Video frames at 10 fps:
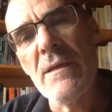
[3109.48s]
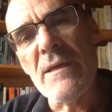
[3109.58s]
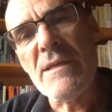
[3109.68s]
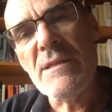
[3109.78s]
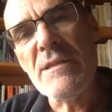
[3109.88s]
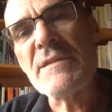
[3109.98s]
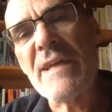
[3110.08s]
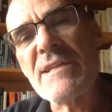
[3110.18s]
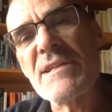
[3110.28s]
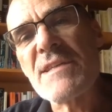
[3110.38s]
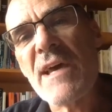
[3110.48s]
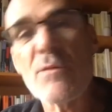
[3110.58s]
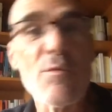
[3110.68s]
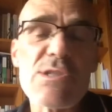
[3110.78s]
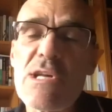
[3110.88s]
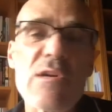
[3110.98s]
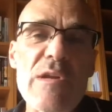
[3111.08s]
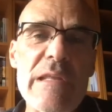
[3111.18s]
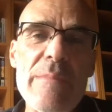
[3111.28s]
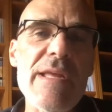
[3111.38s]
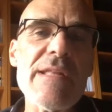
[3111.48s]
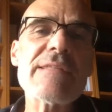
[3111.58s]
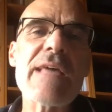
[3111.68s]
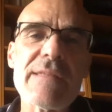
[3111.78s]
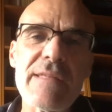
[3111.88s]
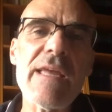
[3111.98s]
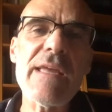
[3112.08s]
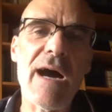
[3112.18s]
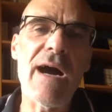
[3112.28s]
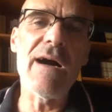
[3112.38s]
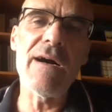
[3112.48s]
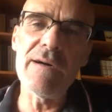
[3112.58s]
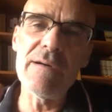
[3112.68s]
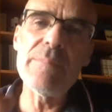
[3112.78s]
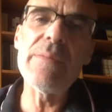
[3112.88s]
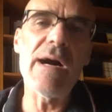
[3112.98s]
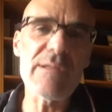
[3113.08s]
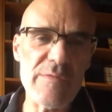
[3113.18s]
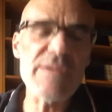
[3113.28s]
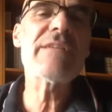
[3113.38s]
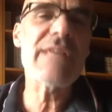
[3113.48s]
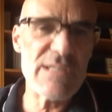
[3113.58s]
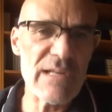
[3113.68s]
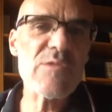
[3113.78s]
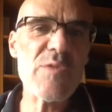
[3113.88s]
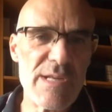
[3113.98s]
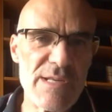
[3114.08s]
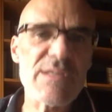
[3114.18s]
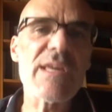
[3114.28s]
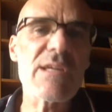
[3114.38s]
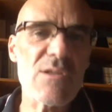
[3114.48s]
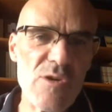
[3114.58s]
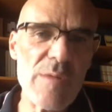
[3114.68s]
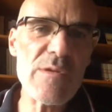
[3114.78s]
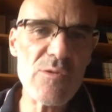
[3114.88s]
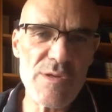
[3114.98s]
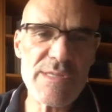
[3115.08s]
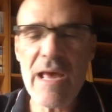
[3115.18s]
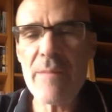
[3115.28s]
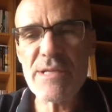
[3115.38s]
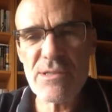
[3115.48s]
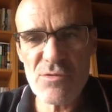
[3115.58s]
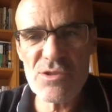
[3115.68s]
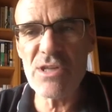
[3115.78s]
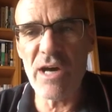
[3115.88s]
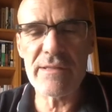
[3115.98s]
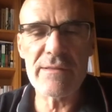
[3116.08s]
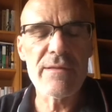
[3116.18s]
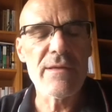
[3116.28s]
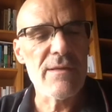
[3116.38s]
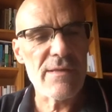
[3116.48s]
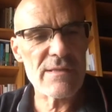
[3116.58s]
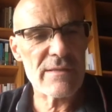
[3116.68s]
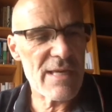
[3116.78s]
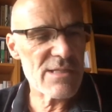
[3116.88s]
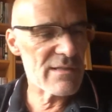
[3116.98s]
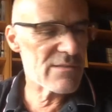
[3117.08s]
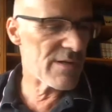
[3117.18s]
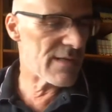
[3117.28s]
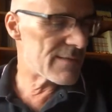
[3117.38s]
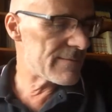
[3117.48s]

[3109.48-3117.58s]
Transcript: in an international society, which concretely means that they are part of international treaties, they contribute to establish, to sign international treaties.